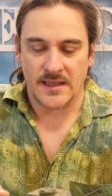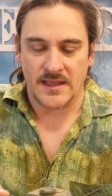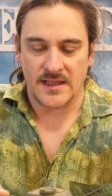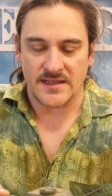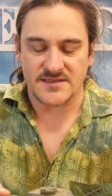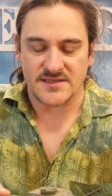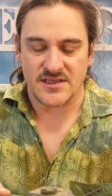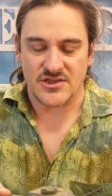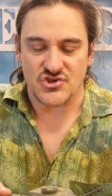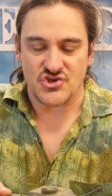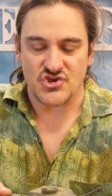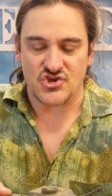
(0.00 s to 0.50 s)

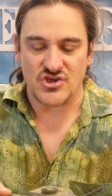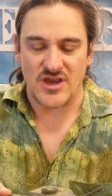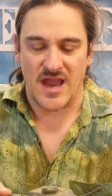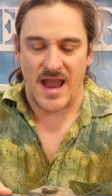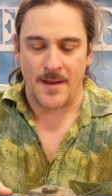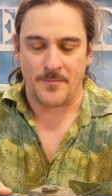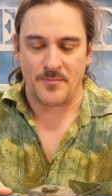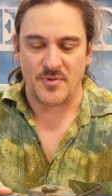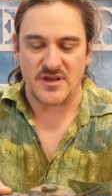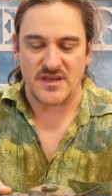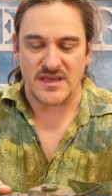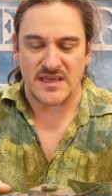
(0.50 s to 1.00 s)
it's a
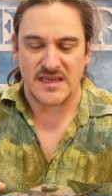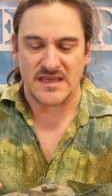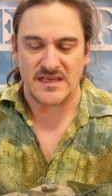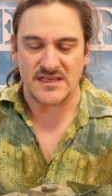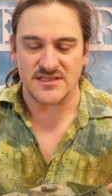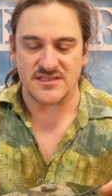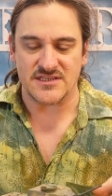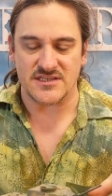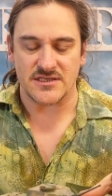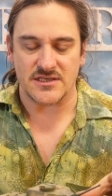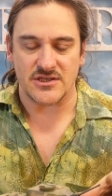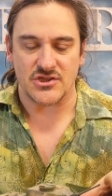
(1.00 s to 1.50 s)

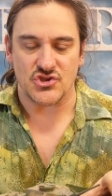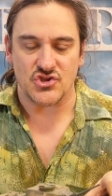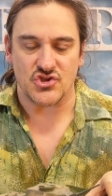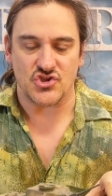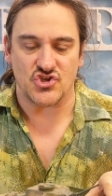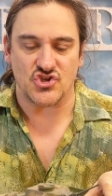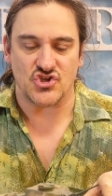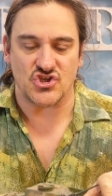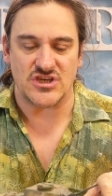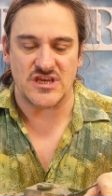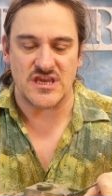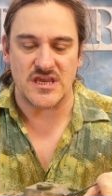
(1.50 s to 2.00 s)
Japanese
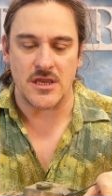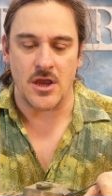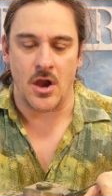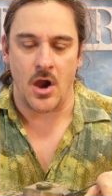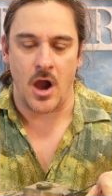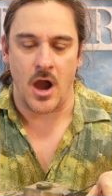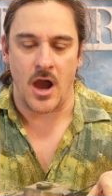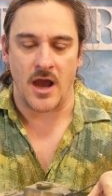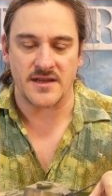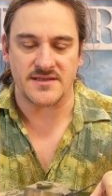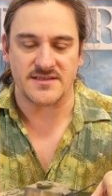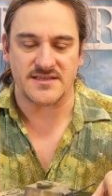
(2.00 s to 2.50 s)

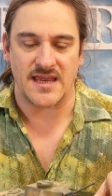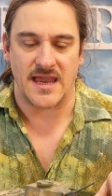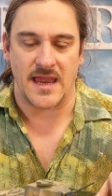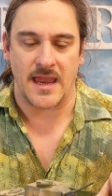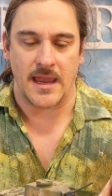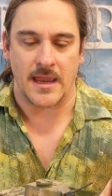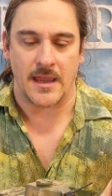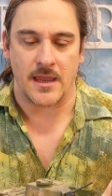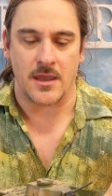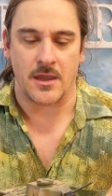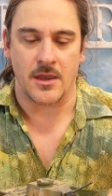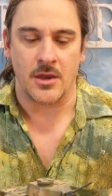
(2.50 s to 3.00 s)
Chiha
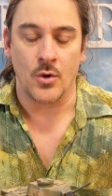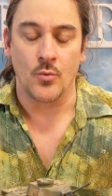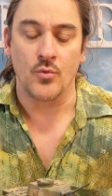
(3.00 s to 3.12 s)
tank,